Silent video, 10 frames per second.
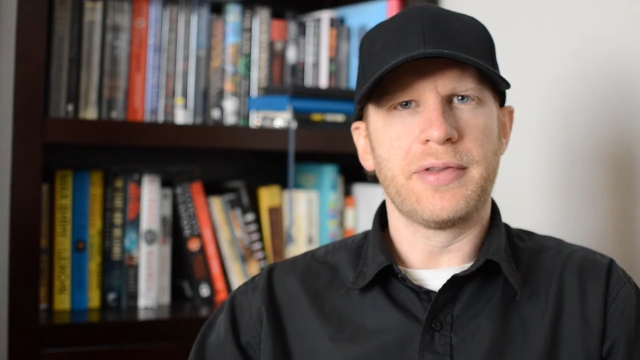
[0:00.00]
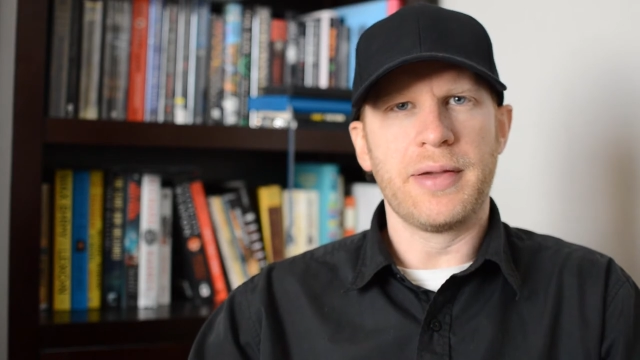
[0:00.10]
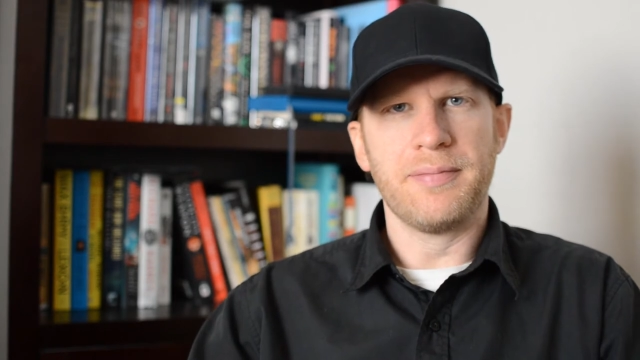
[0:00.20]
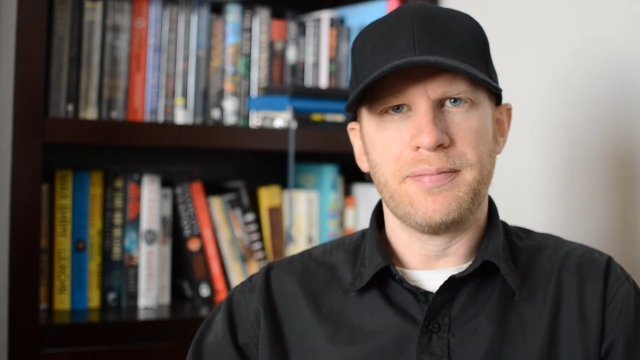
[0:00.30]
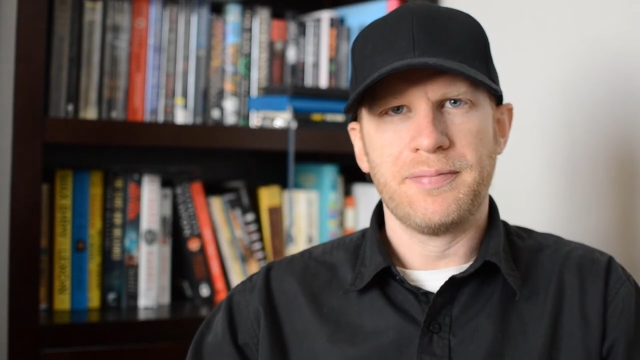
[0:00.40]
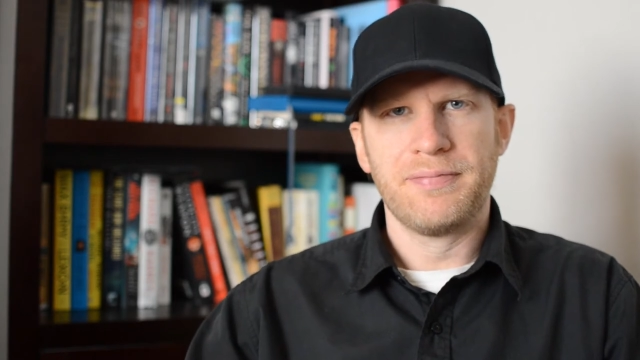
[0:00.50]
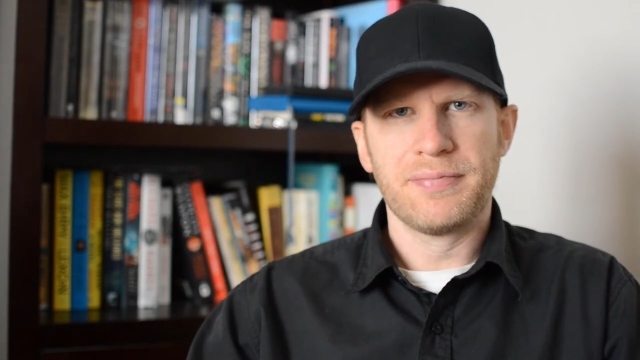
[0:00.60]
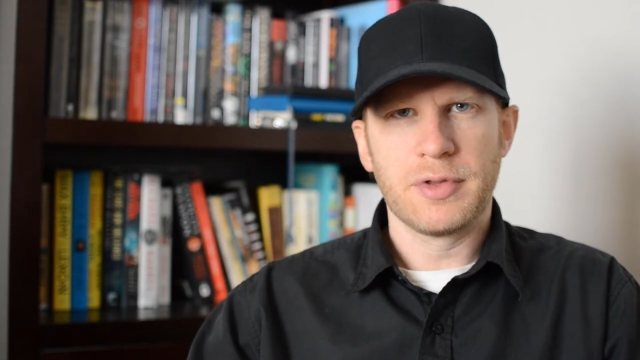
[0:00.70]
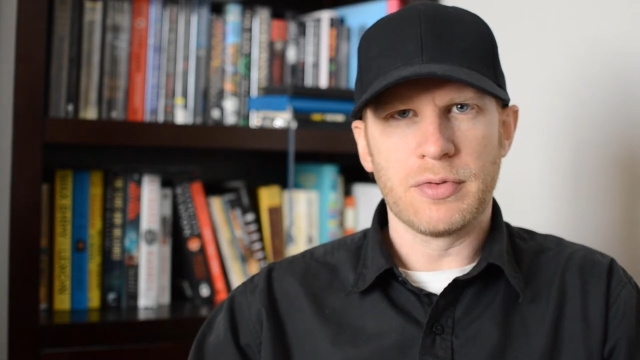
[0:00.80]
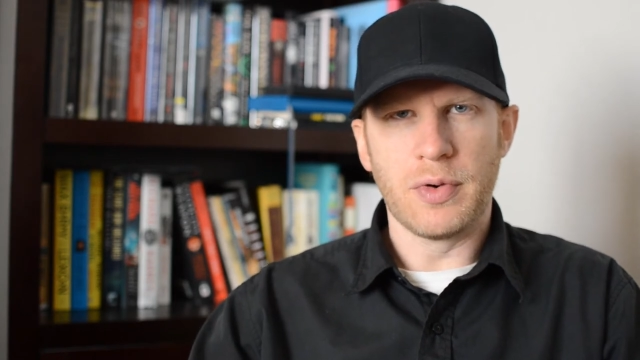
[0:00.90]
them
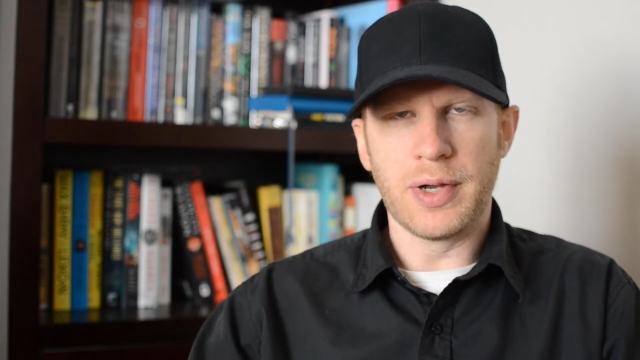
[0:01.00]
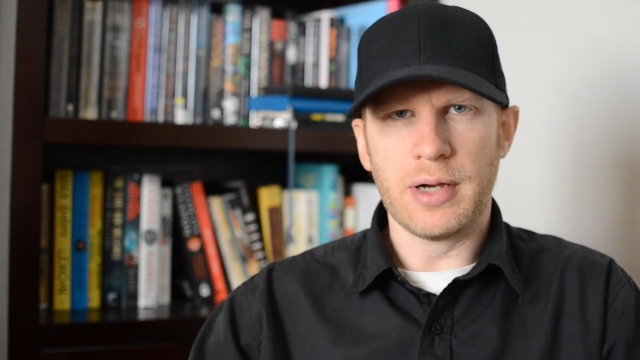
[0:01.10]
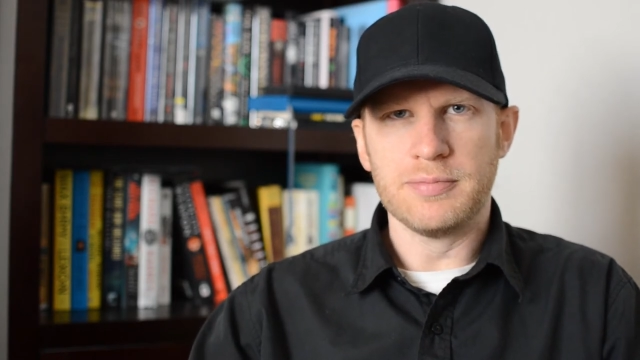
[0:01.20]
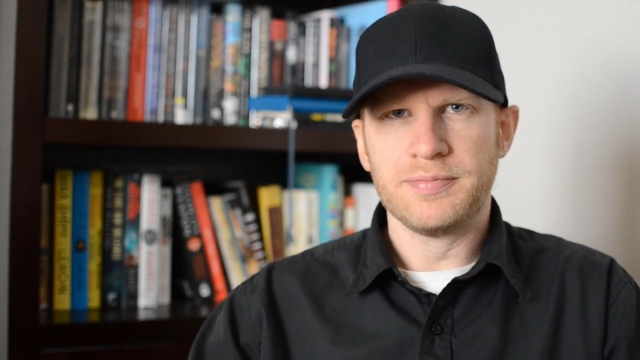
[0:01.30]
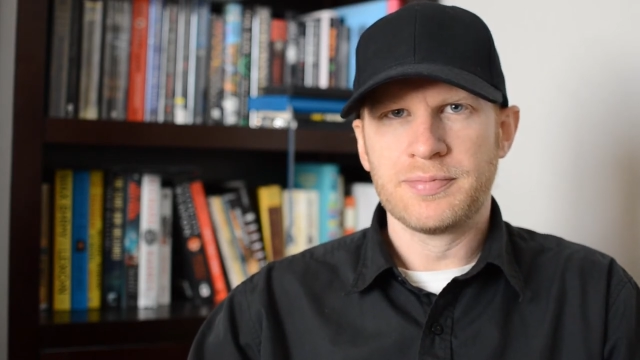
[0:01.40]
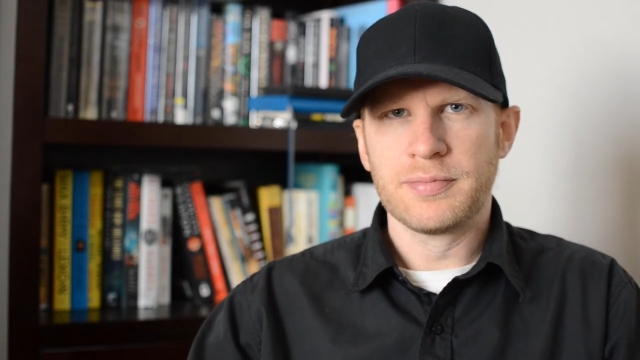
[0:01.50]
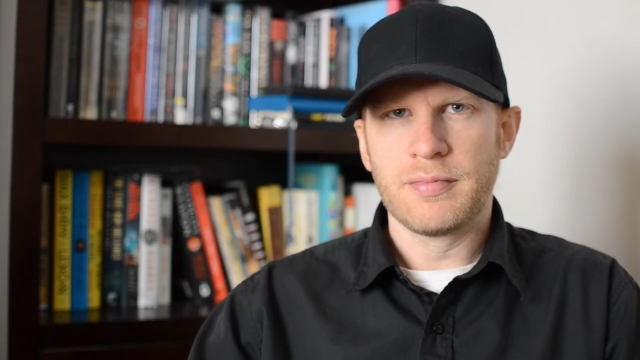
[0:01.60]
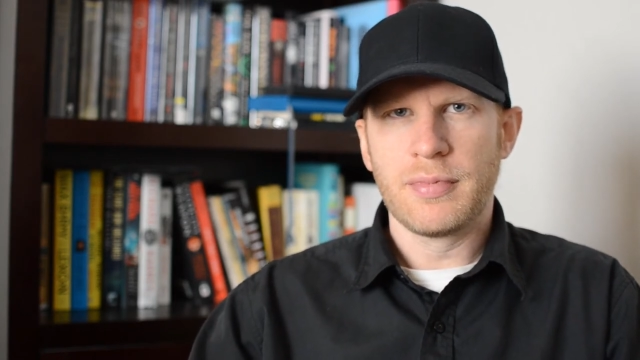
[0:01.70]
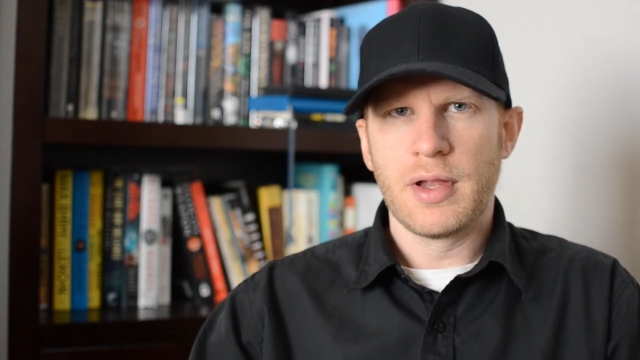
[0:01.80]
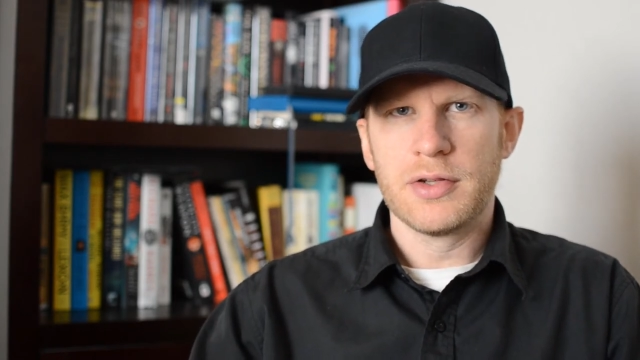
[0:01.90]
growing up
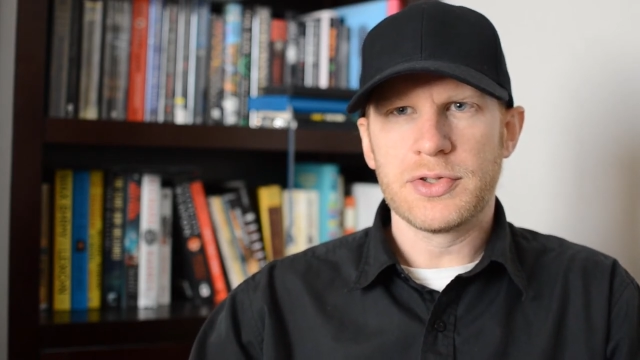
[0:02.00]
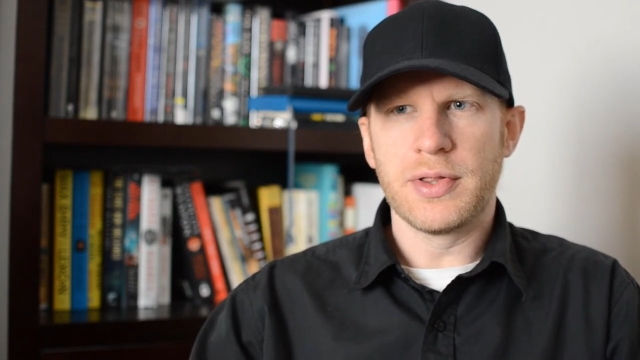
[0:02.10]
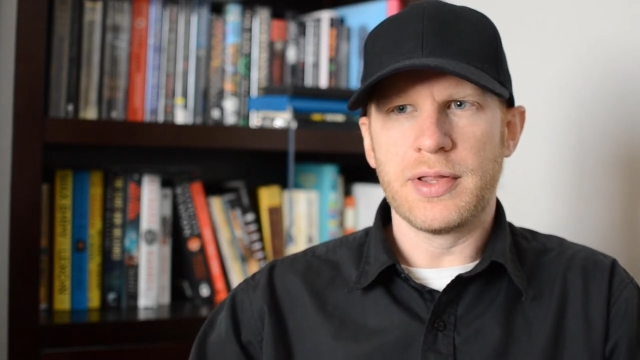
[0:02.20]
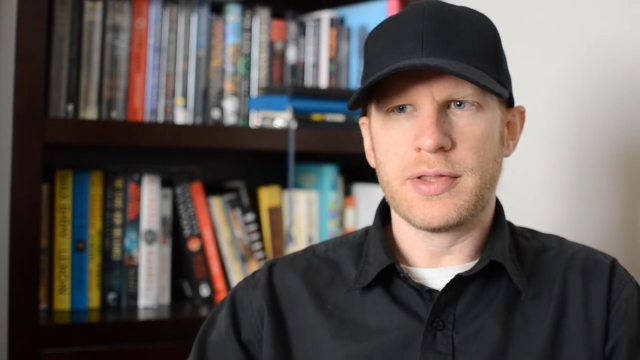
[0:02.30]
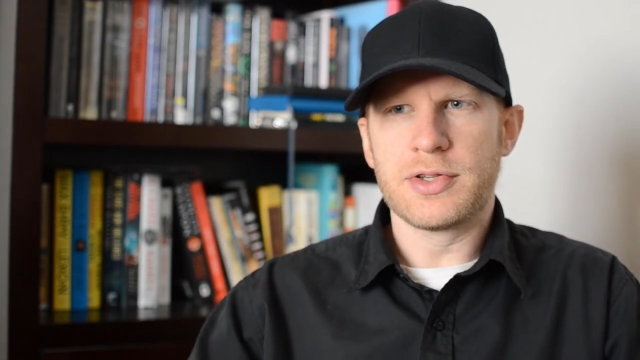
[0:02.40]
so